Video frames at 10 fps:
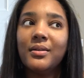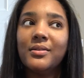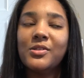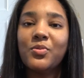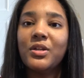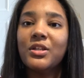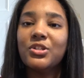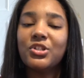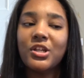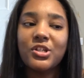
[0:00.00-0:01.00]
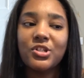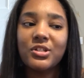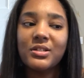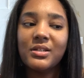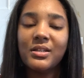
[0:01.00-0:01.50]
so we can exchange
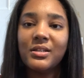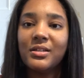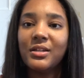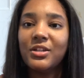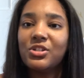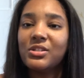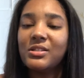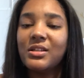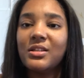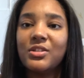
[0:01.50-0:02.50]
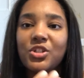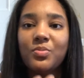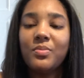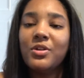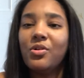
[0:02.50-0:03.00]
it. And then she
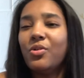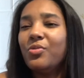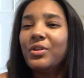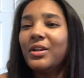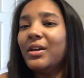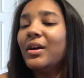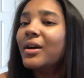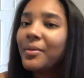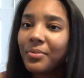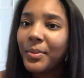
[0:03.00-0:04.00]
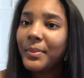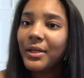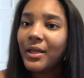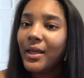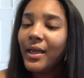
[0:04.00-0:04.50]
put me on hold and it hung up on me.
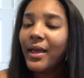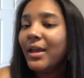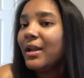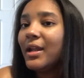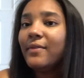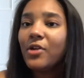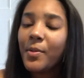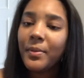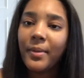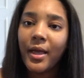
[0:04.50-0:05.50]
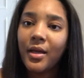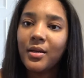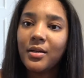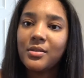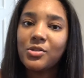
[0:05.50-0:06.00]
And they didn't even call me back.
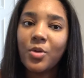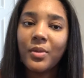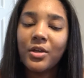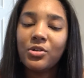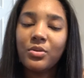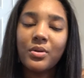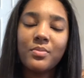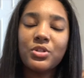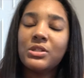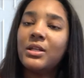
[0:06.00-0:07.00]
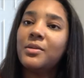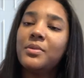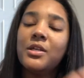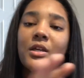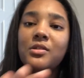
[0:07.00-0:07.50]
So I'm like, you know what, I'm gonna just let it be
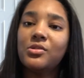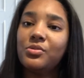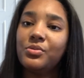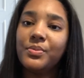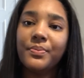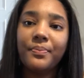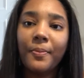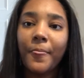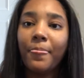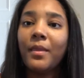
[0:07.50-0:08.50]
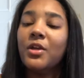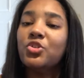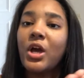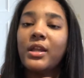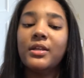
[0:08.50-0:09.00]
canceled and
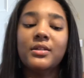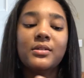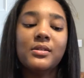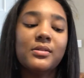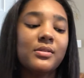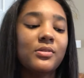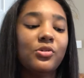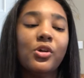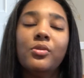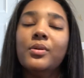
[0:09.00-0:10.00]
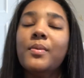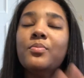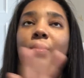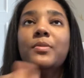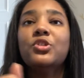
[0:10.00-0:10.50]
try to get, you know, I'm
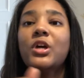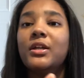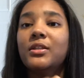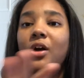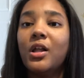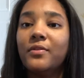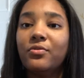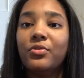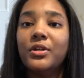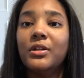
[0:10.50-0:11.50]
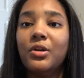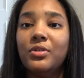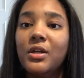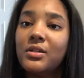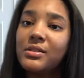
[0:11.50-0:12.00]
gonna try to get the olive green low
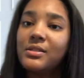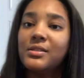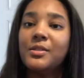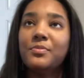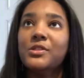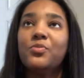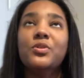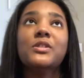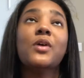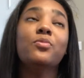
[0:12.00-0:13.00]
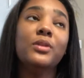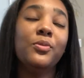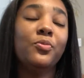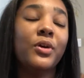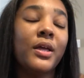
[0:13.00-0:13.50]
dunks, cause them is the ones I really
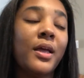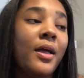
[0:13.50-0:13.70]
want.